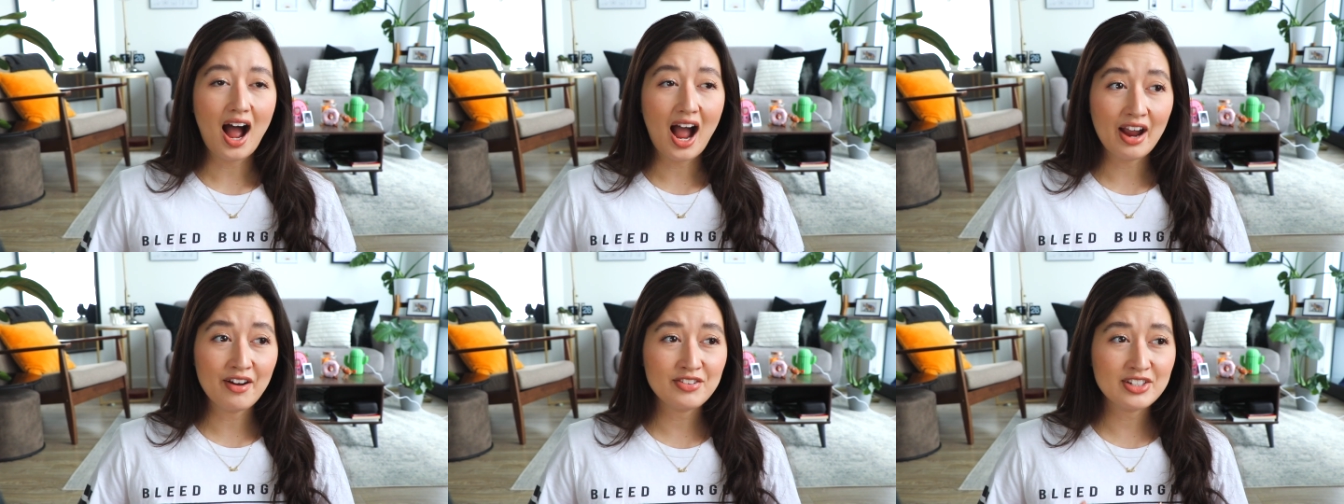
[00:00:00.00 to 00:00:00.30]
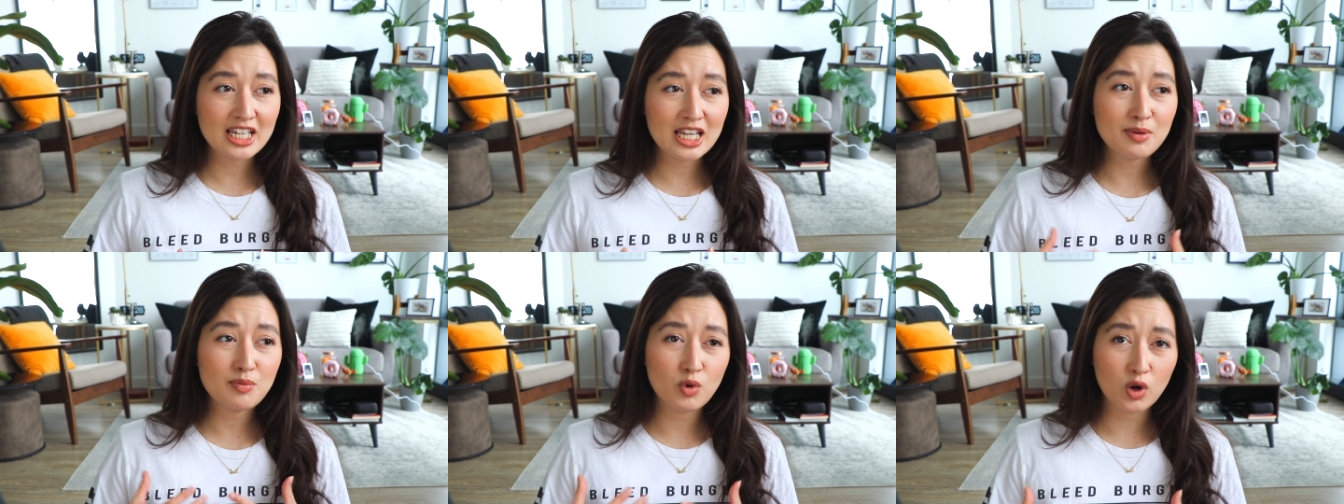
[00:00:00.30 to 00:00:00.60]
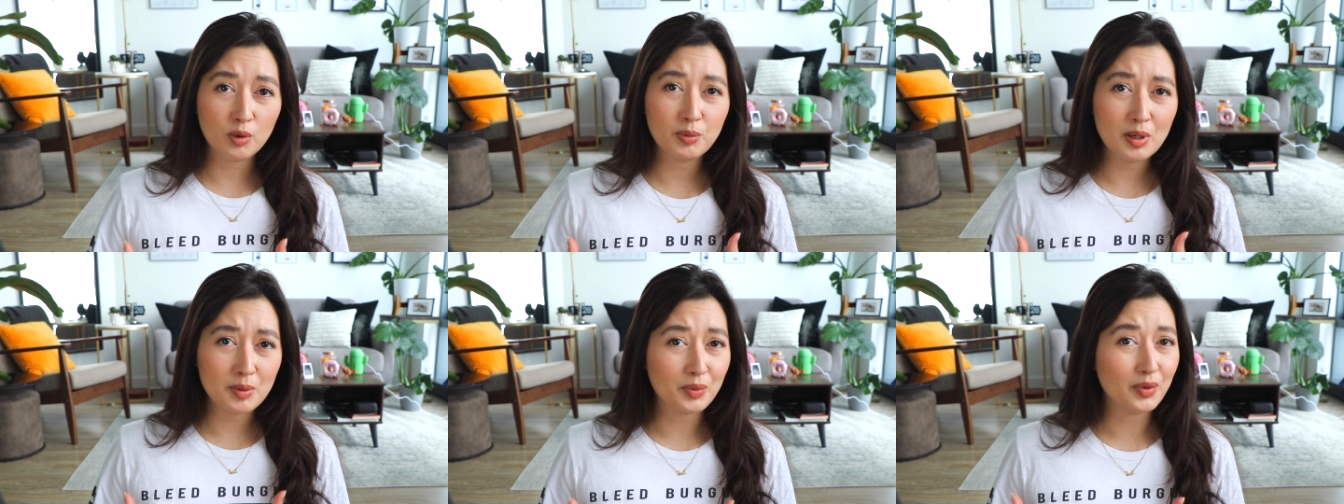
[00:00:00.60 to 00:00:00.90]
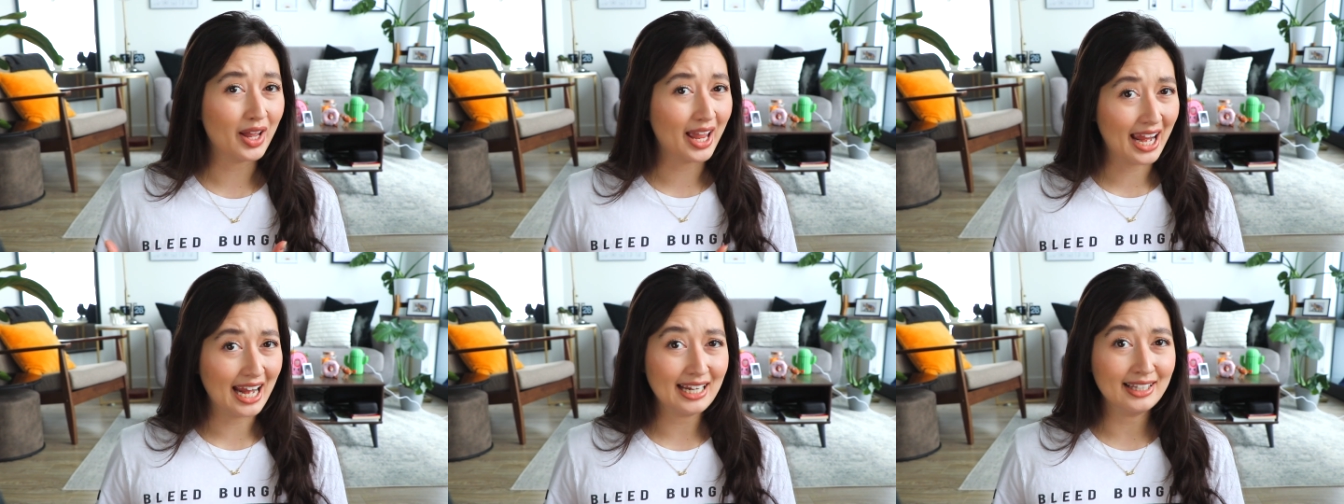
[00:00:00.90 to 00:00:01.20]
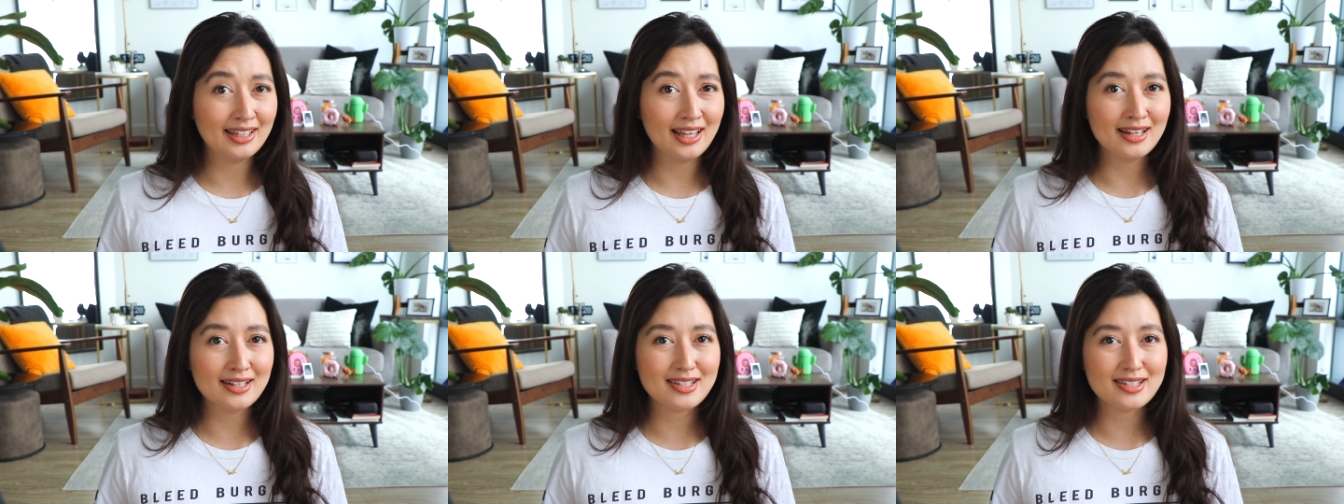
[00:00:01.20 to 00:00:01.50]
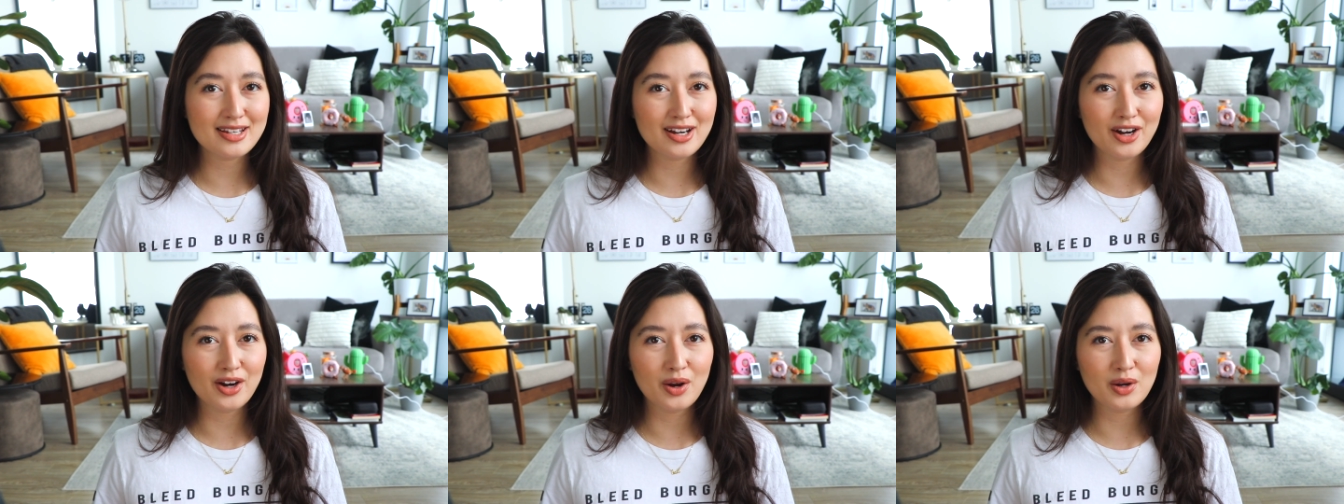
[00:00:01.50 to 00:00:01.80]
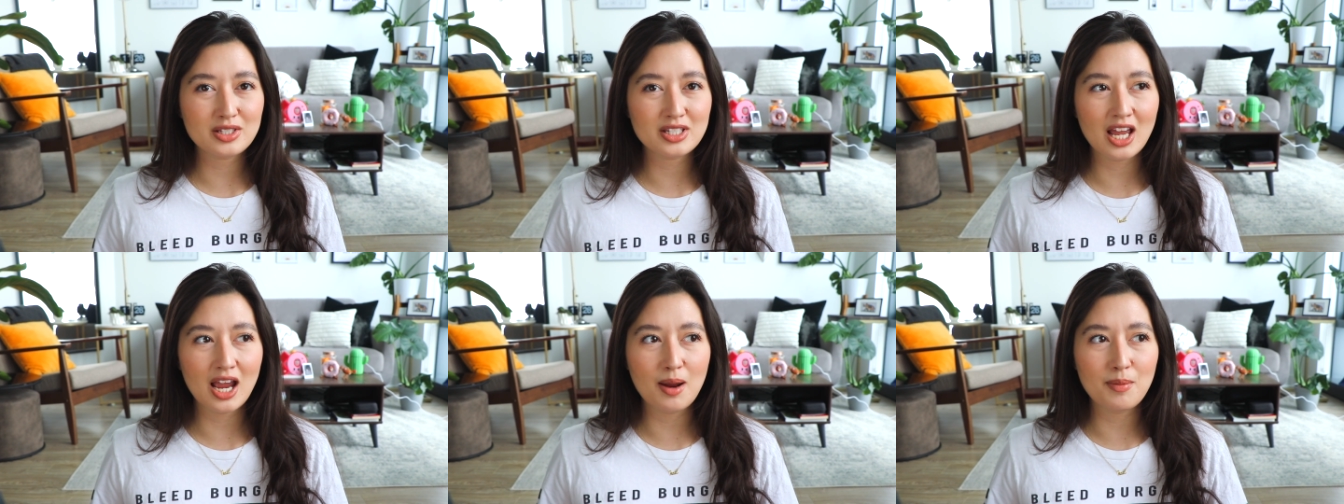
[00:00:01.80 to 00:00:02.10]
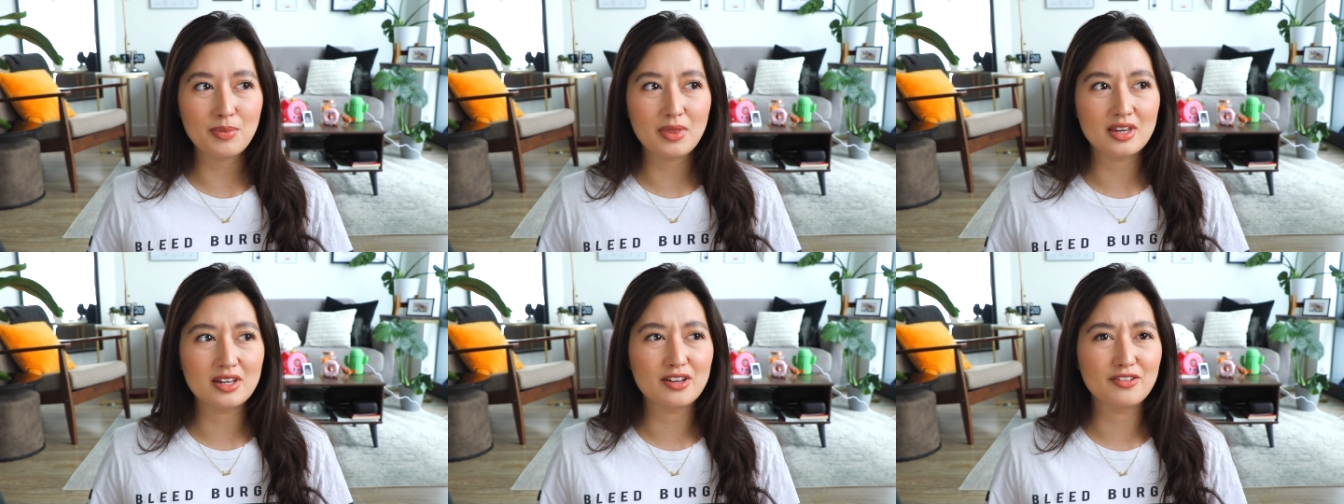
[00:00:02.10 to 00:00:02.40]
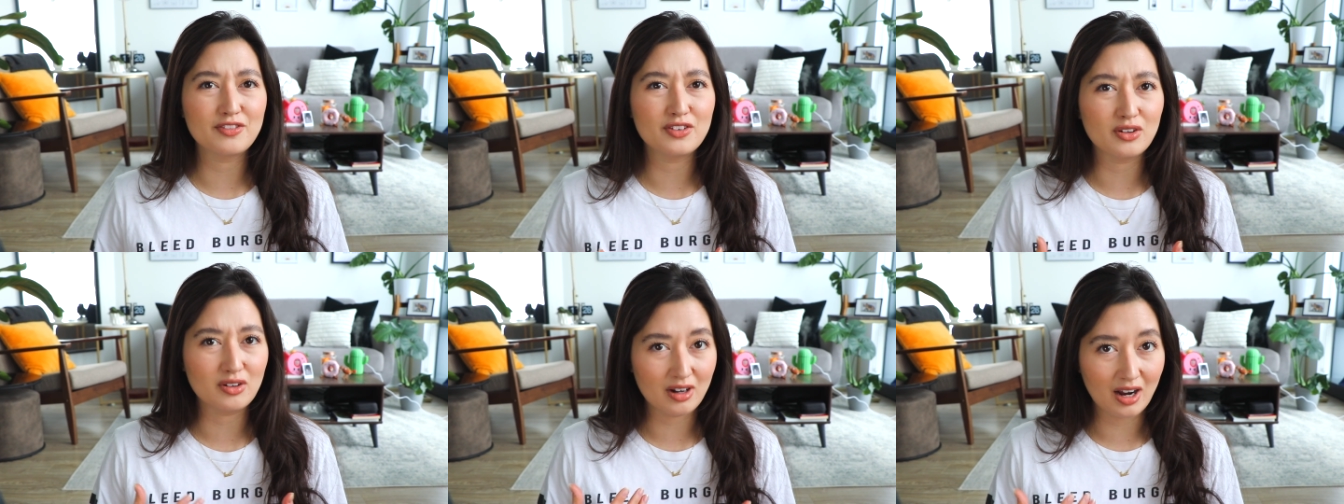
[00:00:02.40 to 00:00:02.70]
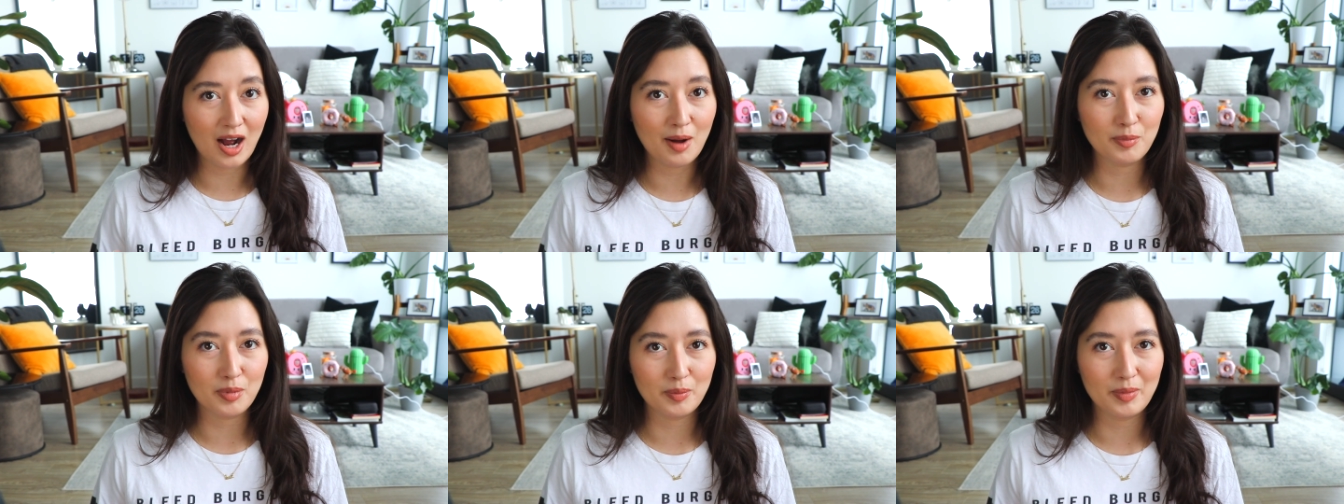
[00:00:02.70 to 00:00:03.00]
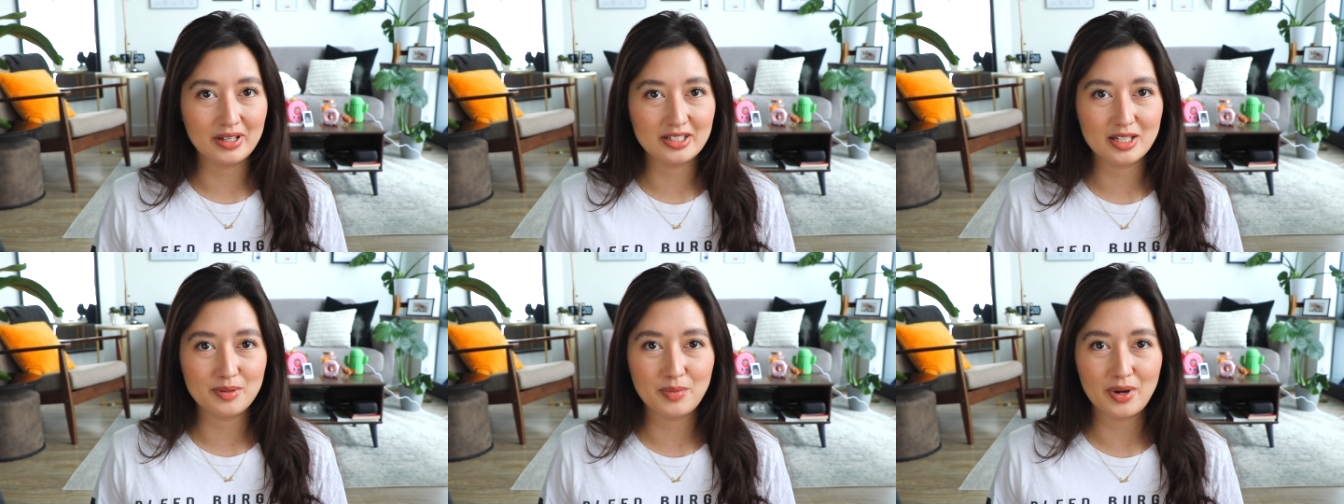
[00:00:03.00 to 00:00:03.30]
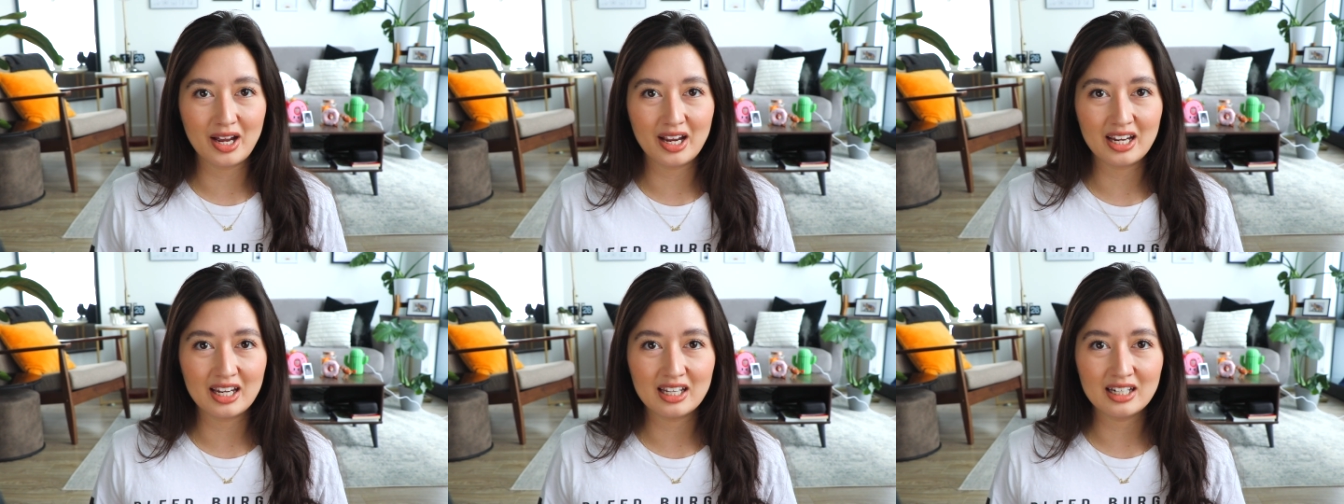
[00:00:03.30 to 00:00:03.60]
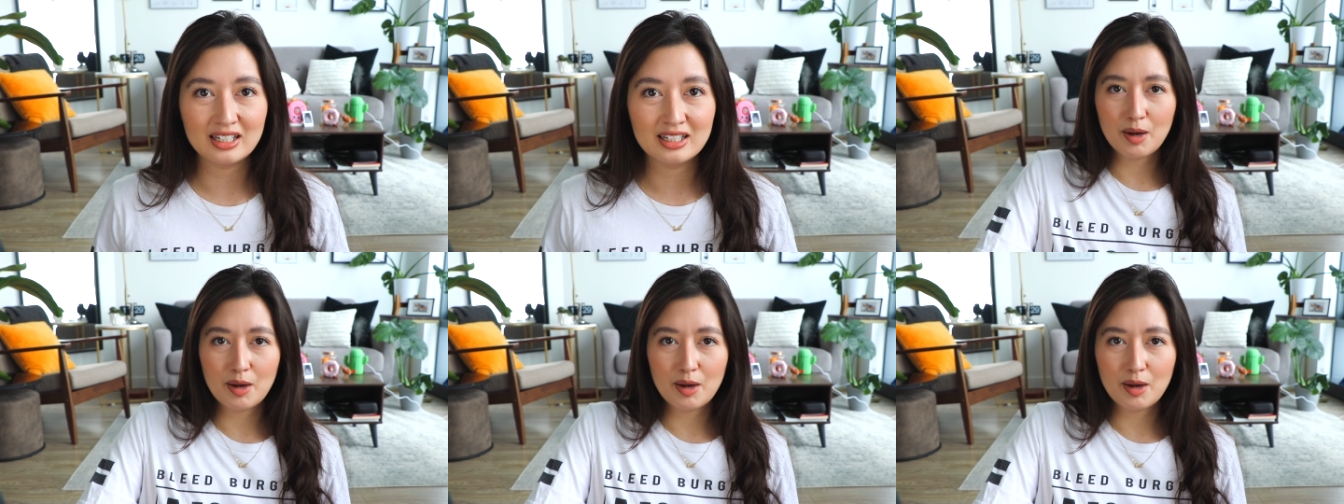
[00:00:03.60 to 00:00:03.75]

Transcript: I've seen more people hate that stereotype than to feel complimented by it.